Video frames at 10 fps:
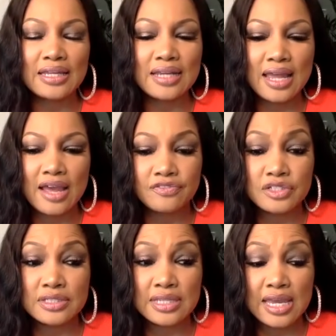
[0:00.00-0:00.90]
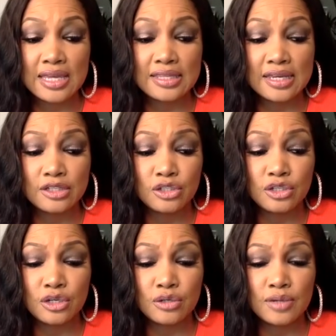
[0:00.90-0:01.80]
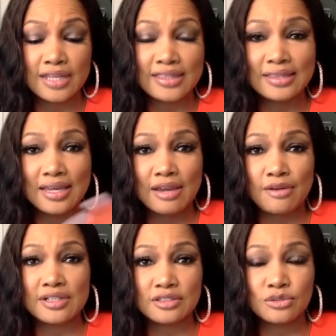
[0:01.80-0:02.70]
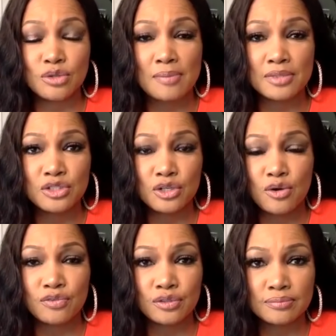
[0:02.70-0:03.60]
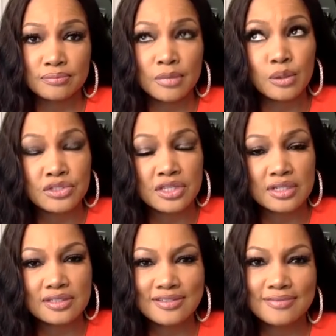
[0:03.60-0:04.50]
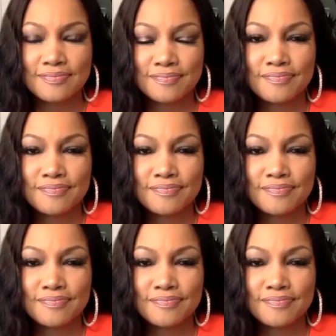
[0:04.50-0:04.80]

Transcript: And I have to say that, you know, I think the Erika drama took over most things.